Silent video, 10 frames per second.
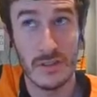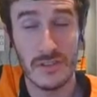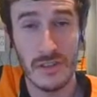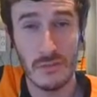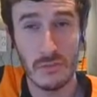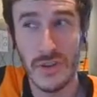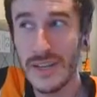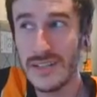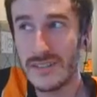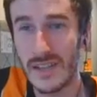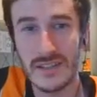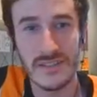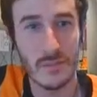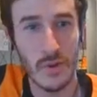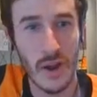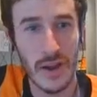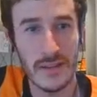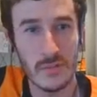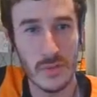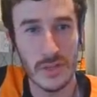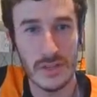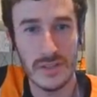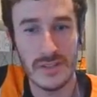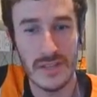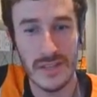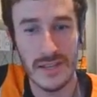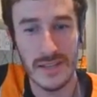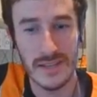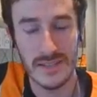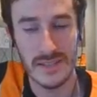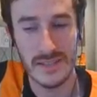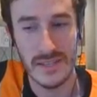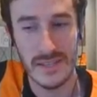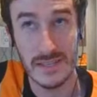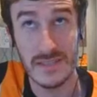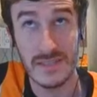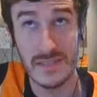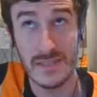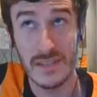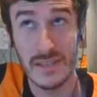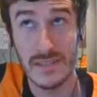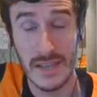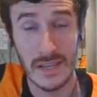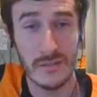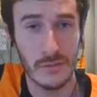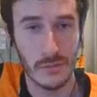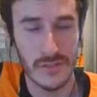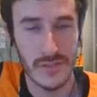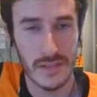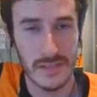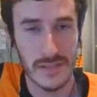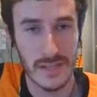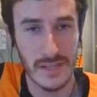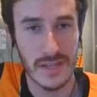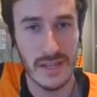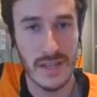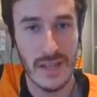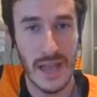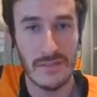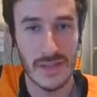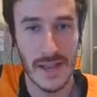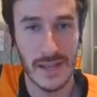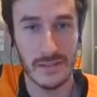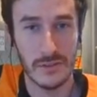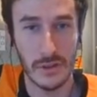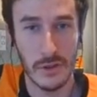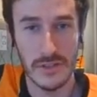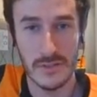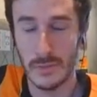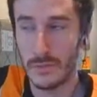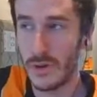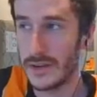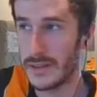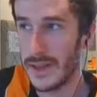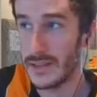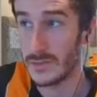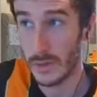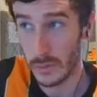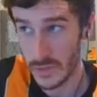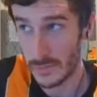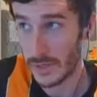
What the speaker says: it really does surprise when you consider that this is his second full season here, having had the loan spell prior to that as well, which I'm